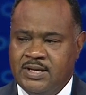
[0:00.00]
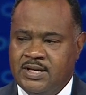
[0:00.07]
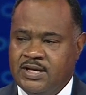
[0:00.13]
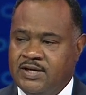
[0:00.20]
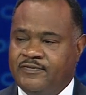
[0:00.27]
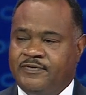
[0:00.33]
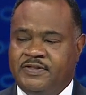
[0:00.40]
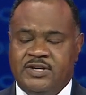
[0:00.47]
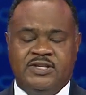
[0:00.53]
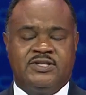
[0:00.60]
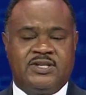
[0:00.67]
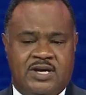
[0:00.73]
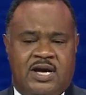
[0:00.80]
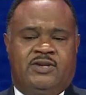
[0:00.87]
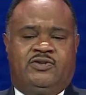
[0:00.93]
if this
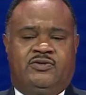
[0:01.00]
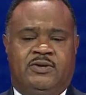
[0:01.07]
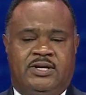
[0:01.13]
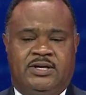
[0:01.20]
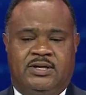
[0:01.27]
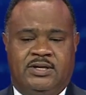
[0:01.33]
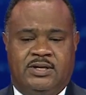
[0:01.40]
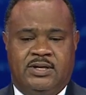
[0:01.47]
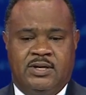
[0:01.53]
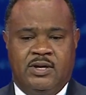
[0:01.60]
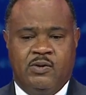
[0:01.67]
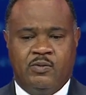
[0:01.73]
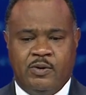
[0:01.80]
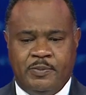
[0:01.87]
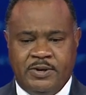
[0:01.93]
country
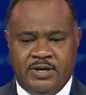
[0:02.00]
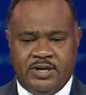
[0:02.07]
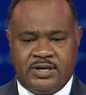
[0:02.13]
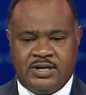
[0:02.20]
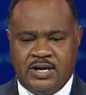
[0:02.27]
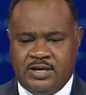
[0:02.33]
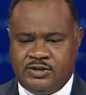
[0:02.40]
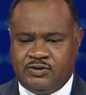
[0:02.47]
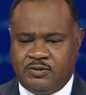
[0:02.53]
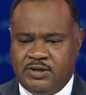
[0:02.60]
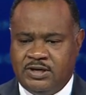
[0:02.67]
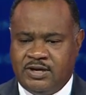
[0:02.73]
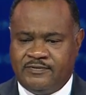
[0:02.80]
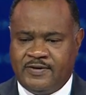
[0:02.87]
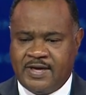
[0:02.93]
will be a
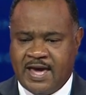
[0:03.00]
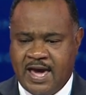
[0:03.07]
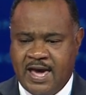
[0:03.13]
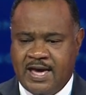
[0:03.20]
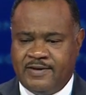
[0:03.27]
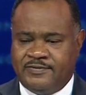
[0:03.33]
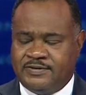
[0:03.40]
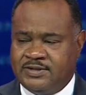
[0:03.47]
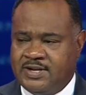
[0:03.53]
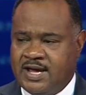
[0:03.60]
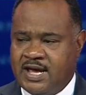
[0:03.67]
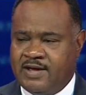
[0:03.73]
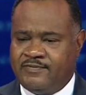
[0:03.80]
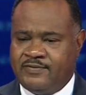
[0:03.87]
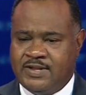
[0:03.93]
country of haves and
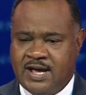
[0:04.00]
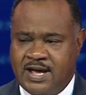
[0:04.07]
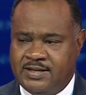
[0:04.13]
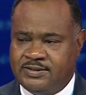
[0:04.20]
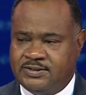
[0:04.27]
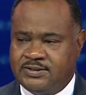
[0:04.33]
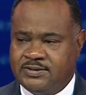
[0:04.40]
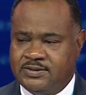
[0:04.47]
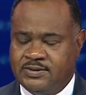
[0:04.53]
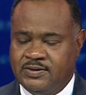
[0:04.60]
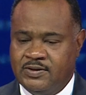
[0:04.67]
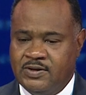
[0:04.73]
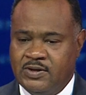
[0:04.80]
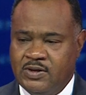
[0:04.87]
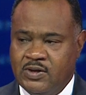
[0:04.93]
have-nots,
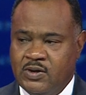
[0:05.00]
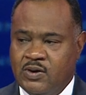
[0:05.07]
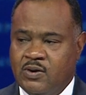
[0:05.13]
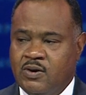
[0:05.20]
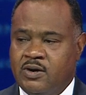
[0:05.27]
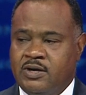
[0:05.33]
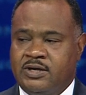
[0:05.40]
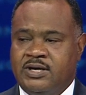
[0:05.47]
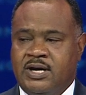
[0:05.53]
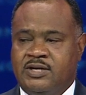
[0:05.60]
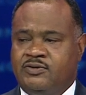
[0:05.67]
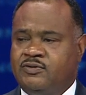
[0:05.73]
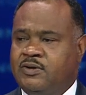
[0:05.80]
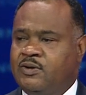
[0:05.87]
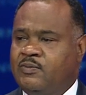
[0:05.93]
or a
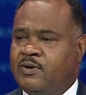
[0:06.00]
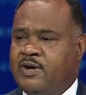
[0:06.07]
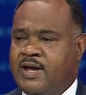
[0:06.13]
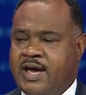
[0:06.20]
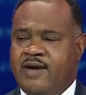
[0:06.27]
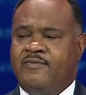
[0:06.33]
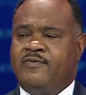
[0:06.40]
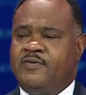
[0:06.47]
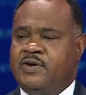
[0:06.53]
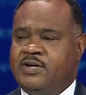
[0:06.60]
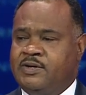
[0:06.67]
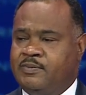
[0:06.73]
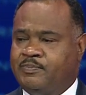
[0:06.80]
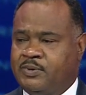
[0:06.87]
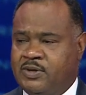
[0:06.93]
country where
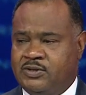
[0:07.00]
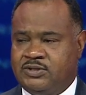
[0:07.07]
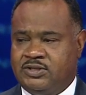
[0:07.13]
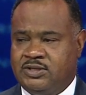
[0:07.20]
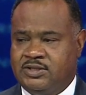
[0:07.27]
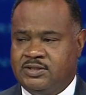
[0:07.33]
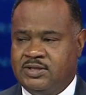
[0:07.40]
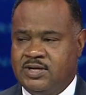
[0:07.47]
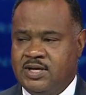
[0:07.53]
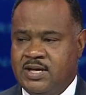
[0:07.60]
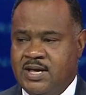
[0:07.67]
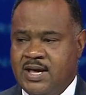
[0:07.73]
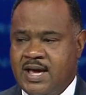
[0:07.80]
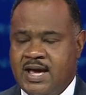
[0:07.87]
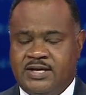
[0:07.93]
every person
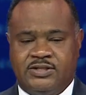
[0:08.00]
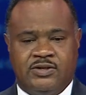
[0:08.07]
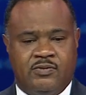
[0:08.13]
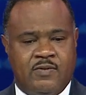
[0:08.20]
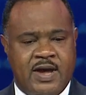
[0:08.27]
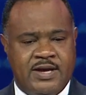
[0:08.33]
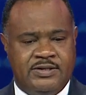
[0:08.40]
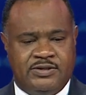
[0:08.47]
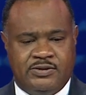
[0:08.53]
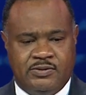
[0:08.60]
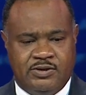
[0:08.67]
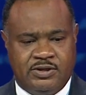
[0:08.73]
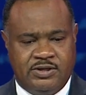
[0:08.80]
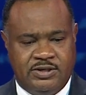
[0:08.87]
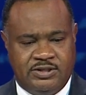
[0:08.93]
has the right to
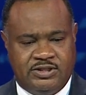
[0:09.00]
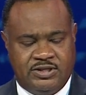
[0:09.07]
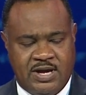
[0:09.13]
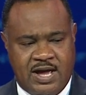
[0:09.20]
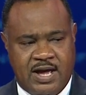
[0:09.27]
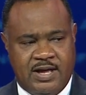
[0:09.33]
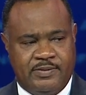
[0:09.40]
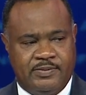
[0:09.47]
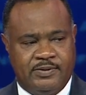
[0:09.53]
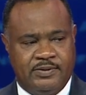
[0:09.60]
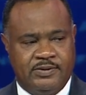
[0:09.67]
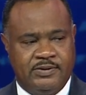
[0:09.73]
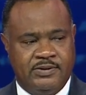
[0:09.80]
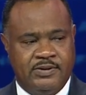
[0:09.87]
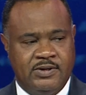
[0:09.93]
a good job,
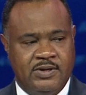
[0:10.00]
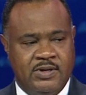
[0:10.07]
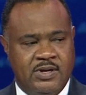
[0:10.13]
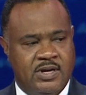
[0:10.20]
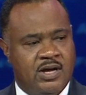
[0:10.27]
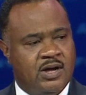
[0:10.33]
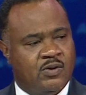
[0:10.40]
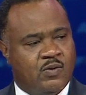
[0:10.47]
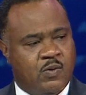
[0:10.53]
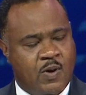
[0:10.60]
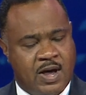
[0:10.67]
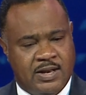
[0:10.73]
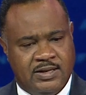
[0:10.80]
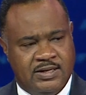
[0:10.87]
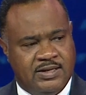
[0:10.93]
a
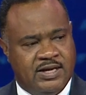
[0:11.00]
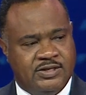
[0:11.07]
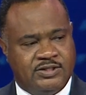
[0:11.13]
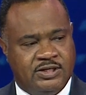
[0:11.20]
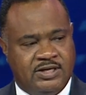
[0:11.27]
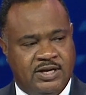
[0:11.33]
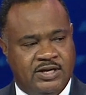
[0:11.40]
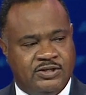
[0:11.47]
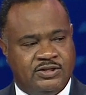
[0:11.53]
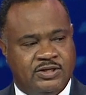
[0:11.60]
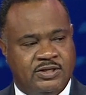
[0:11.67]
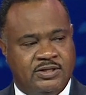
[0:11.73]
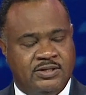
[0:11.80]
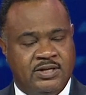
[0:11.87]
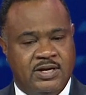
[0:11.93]
quality
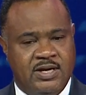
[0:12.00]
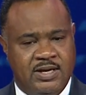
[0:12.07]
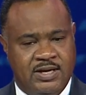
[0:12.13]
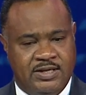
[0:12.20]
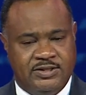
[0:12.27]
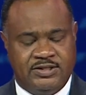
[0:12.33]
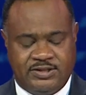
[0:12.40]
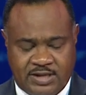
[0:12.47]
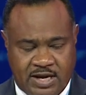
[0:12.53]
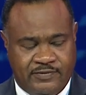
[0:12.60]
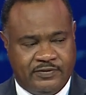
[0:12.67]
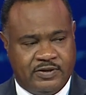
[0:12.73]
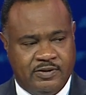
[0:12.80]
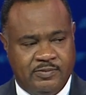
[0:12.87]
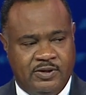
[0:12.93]
education, and
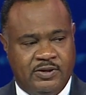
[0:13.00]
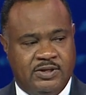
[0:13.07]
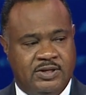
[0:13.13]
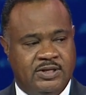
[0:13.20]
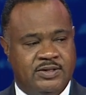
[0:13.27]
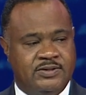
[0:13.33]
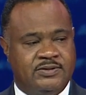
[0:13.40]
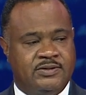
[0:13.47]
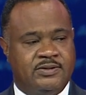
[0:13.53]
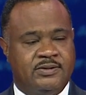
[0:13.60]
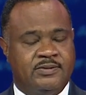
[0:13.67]
safe communities.